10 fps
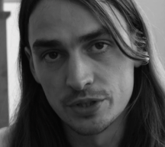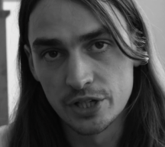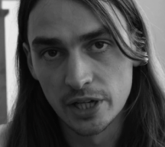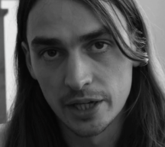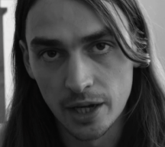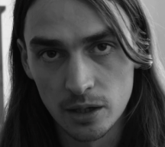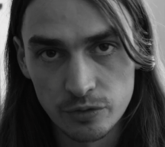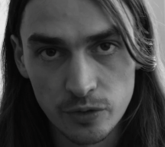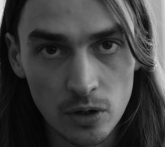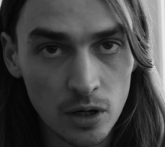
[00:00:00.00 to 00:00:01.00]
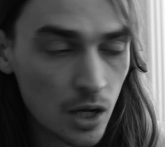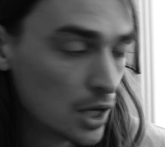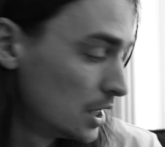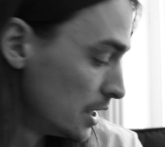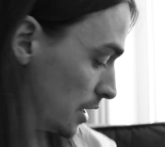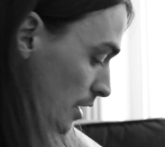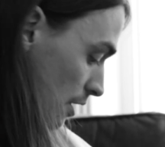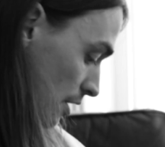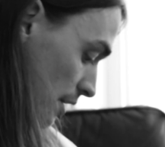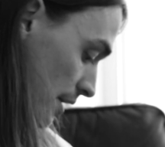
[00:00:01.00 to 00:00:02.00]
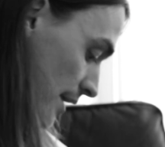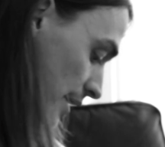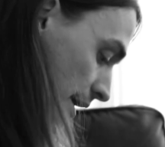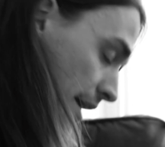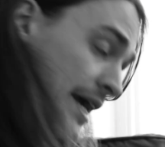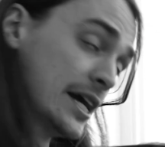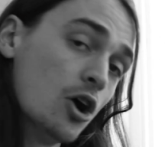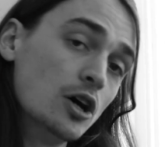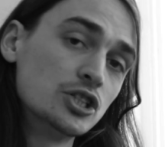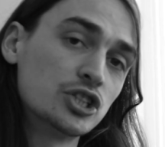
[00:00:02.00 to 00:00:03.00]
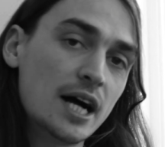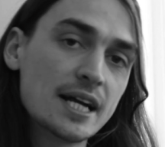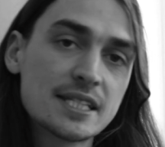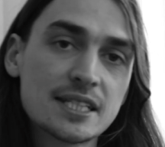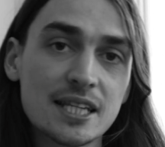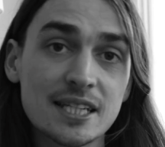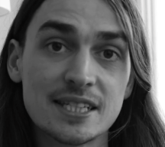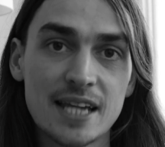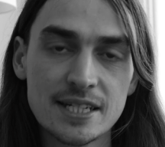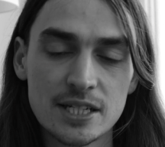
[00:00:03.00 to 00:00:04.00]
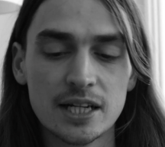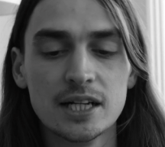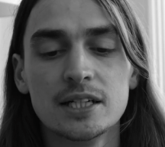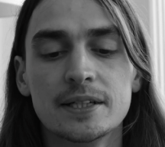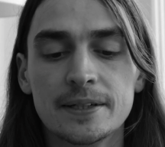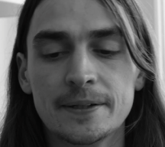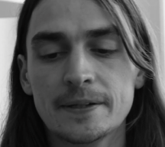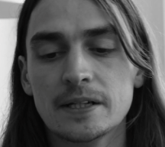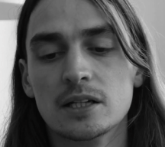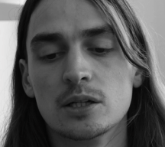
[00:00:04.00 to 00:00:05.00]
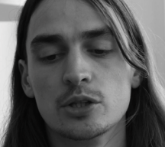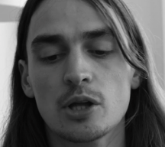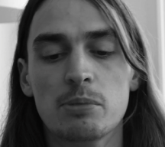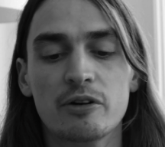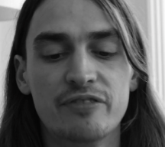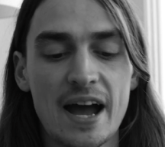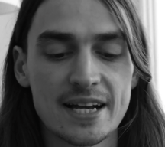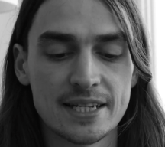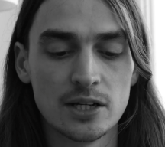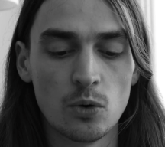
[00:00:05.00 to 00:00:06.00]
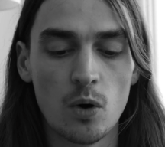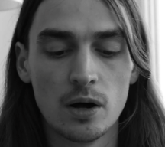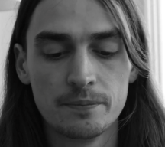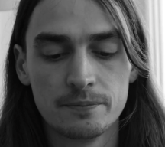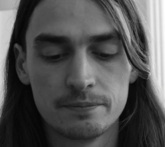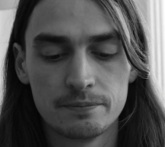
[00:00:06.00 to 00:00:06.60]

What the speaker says: one you're going to go for. In contrast, the center, the perfecting one,